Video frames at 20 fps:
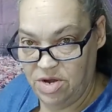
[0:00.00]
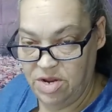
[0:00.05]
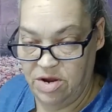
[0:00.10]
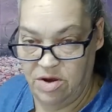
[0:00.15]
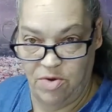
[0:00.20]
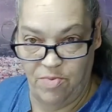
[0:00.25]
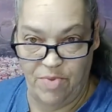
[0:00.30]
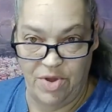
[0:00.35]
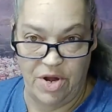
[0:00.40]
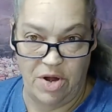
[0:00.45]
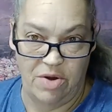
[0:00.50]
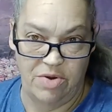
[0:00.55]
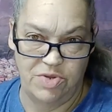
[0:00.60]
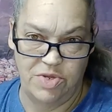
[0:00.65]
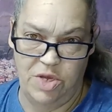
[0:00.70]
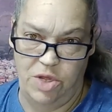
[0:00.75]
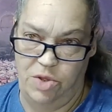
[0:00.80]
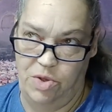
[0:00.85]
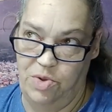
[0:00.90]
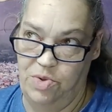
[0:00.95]
here, but ours
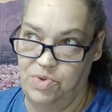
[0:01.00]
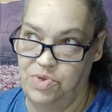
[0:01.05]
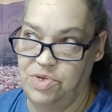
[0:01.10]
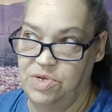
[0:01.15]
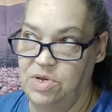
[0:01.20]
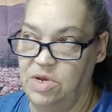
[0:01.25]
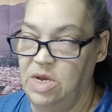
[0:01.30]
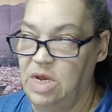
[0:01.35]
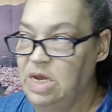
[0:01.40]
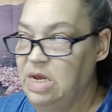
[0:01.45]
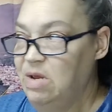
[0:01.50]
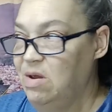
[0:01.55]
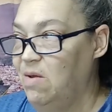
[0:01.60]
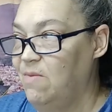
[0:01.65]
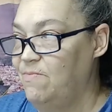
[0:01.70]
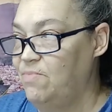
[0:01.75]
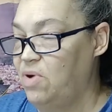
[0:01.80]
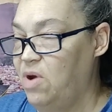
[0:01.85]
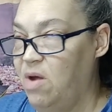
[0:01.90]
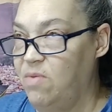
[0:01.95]
closed
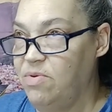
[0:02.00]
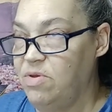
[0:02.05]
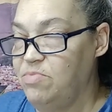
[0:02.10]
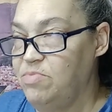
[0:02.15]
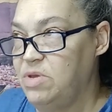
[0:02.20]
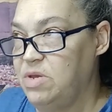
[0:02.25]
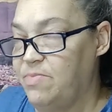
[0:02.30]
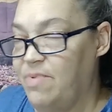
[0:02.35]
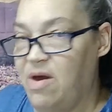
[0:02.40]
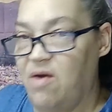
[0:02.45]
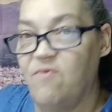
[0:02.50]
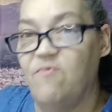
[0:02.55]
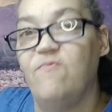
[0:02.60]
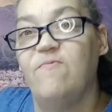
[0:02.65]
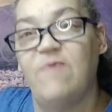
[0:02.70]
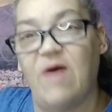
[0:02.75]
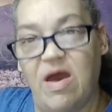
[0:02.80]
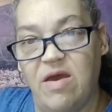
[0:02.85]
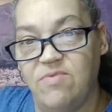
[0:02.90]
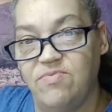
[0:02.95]
probably about
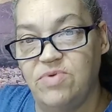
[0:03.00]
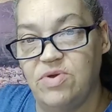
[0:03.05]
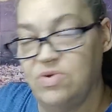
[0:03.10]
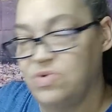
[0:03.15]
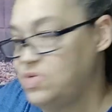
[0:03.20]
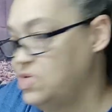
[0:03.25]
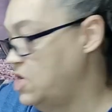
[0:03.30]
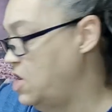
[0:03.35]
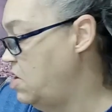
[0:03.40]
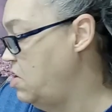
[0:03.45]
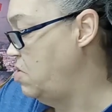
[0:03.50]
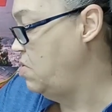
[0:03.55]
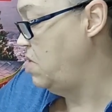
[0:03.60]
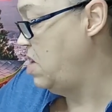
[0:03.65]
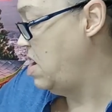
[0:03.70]
5 years ago.